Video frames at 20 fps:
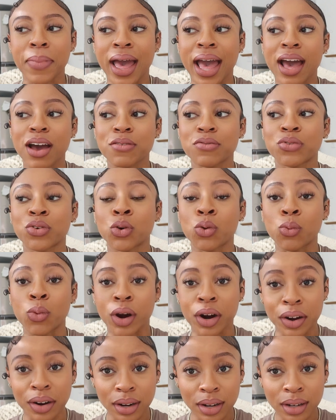iPad for
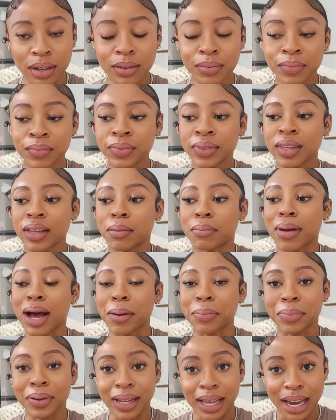work,
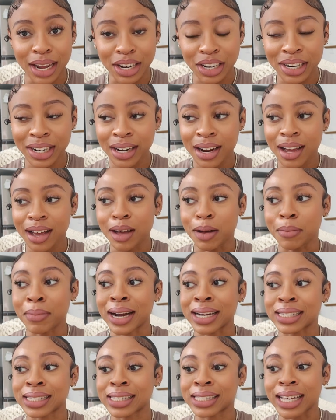my planner,
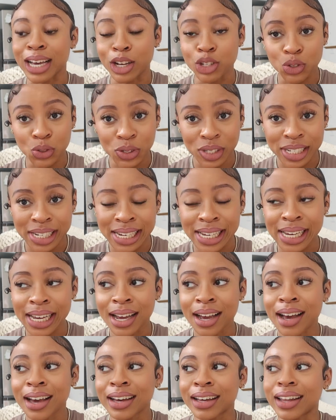my
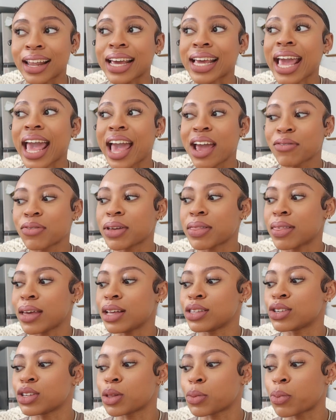scheduling, like
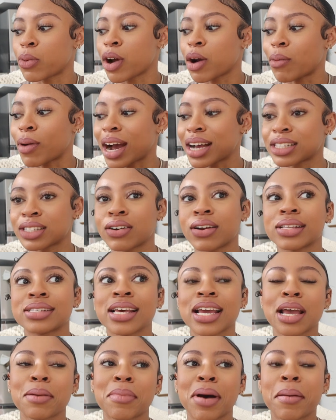everything, to the point where I started
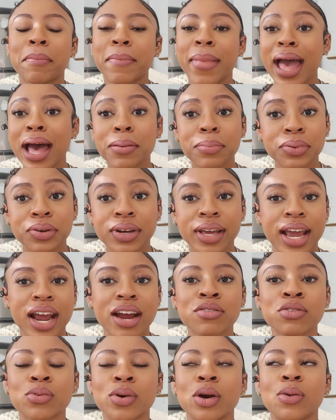taking my MacBook
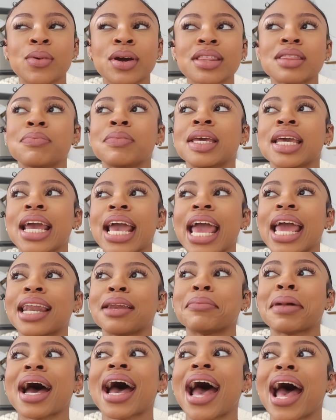everywhere with me,
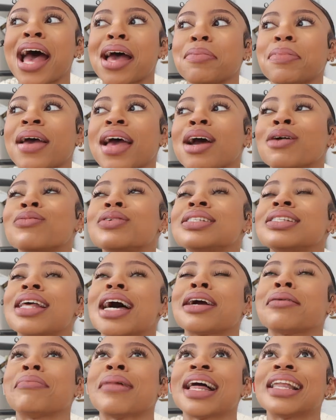and my iPad was
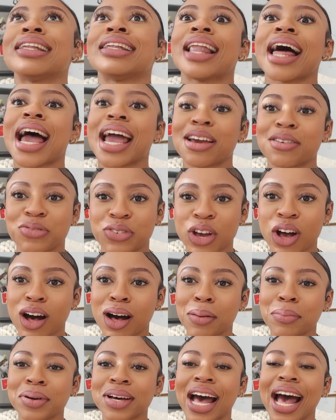like my life,
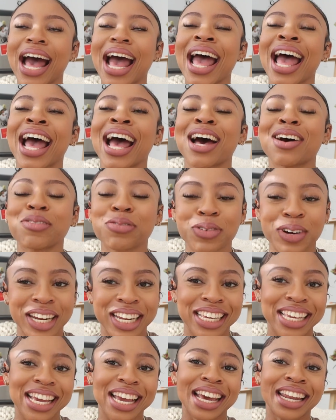y'all. But I have one
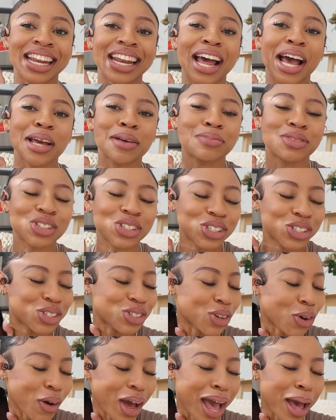again, and I am
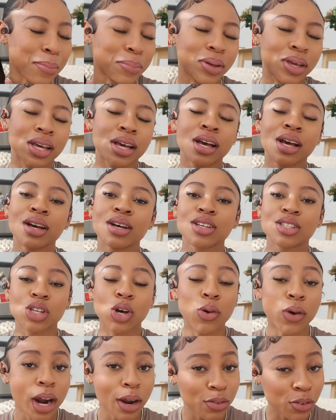just so happy,
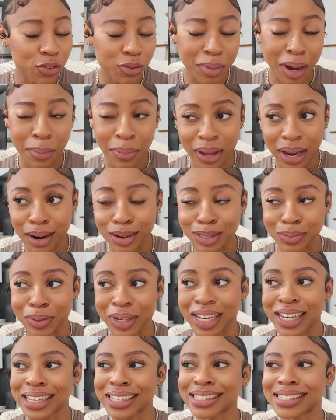so grateful for my parents,
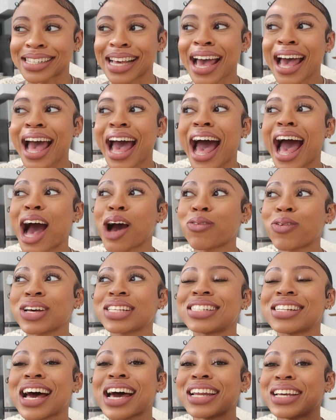because I
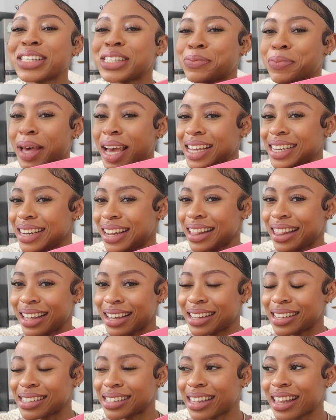was not expecting
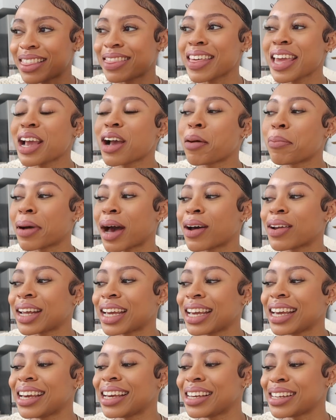this. The thing about
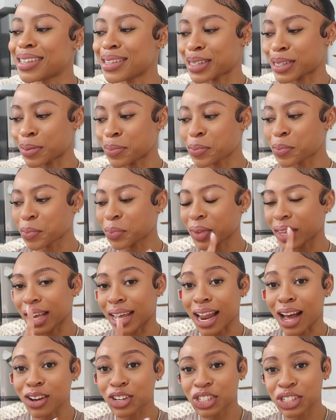it is,
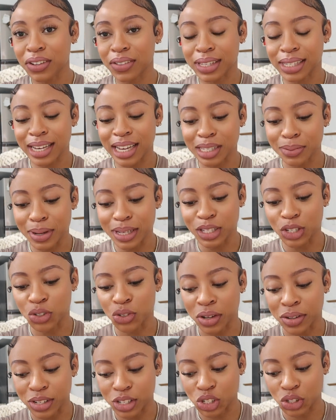and I'll share the text message
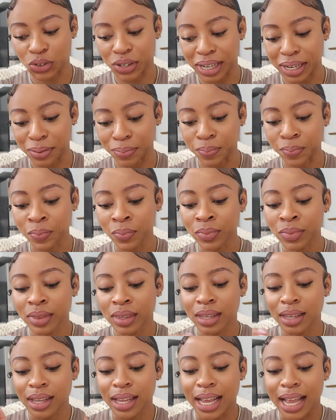on the screen,
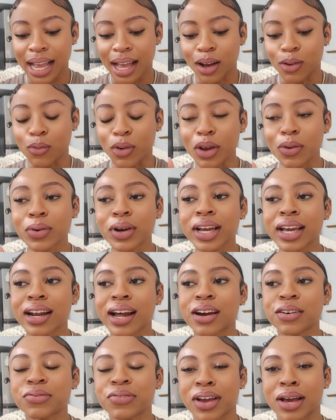we were in
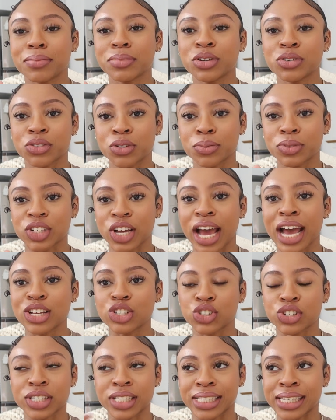our family group
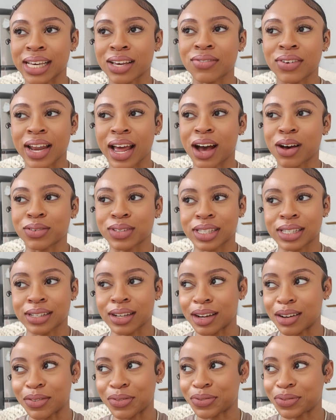chat just giving out
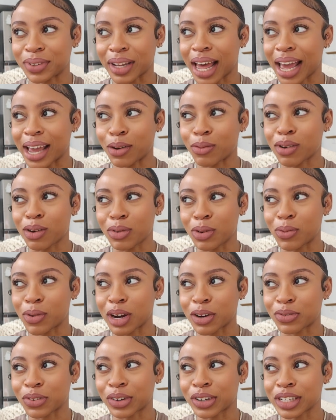stuff, like what we
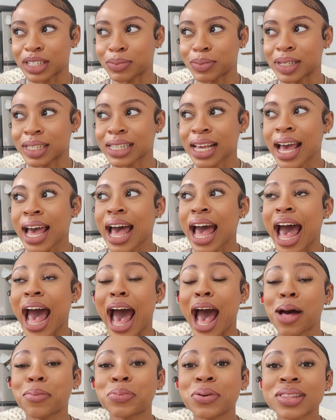wanted for Christmas.
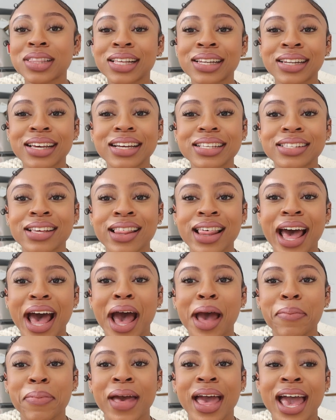I put the link to the
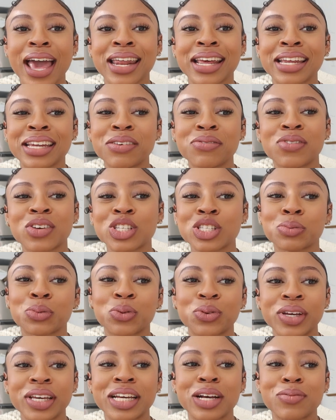iPad in
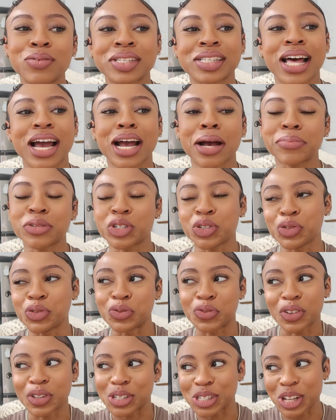invisible ink and was like, I'm
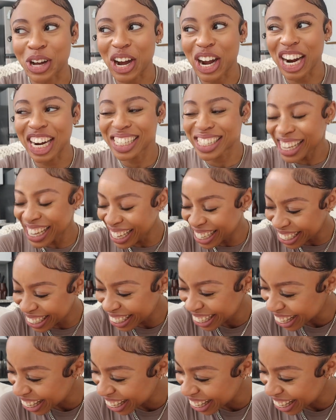shooting for the stars.